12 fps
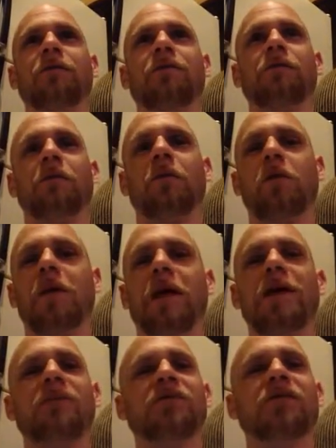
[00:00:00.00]
Football
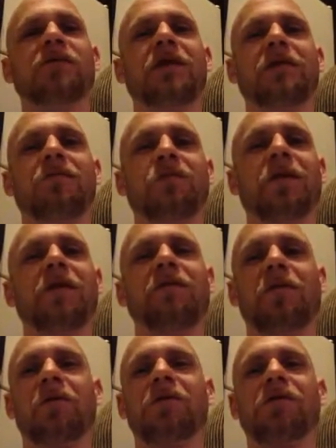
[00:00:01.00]
games, they really
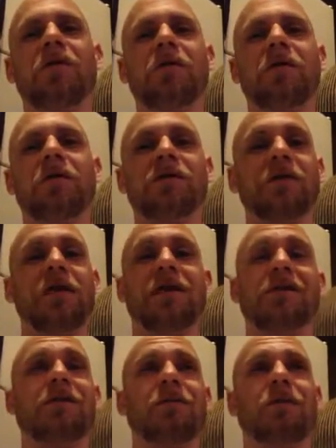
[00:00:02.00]
focus on, because I
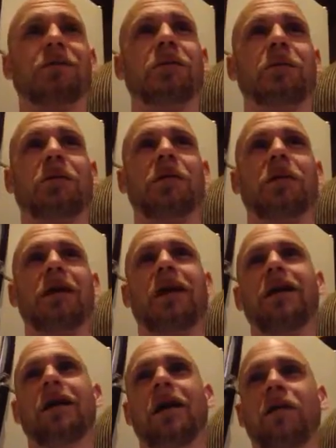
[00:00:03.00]
guess that most people are going to be like,
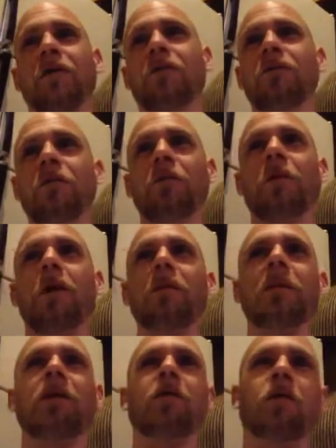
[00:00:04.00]
oh, they'll probably
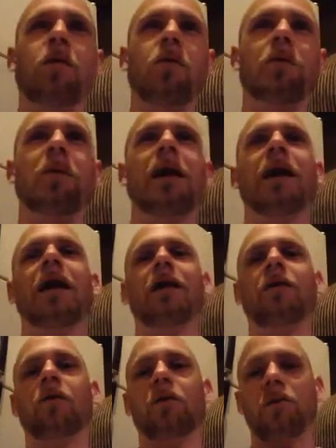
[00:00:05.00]
make a
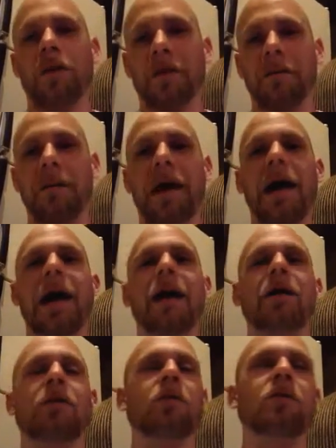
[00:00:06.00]
quarterback, or a running
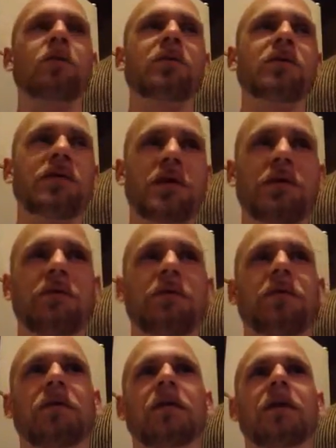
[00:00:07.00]
back, or a
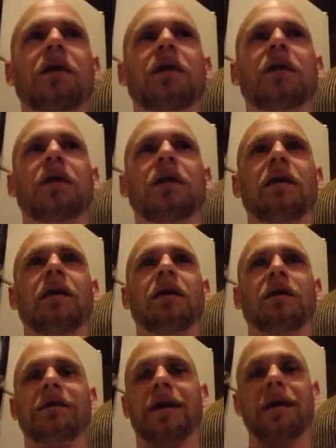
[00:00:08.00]
receiver,
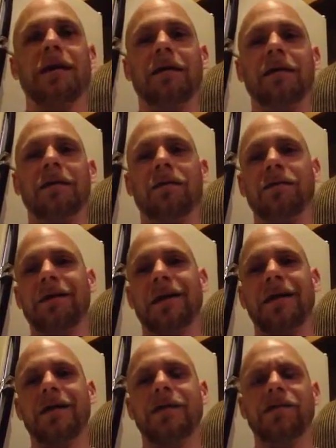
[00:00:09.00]
or,
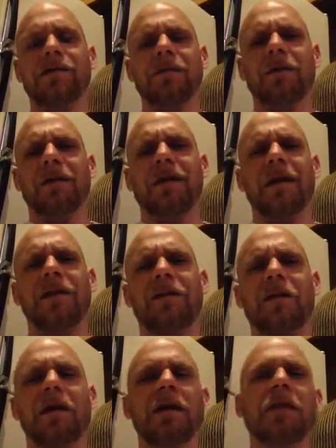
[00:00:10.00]
tight end, something like that.
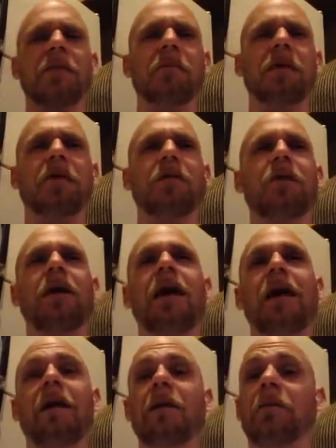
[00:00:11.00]
They're not going to make, well,
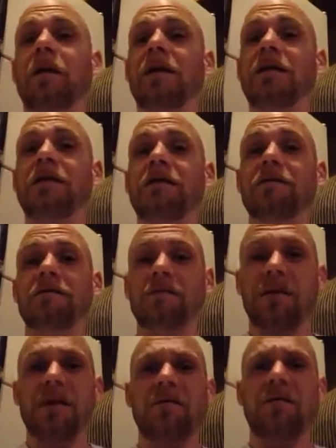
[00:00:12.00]
I like playing
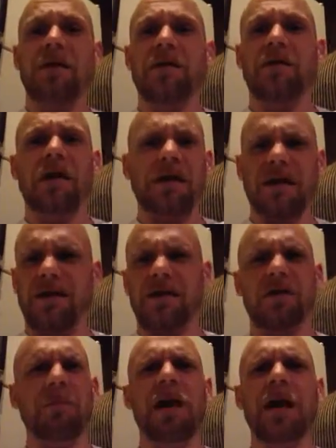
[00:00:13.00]
defense. I like to
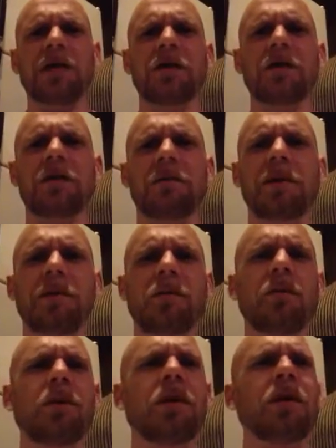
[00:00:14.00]
smash into people.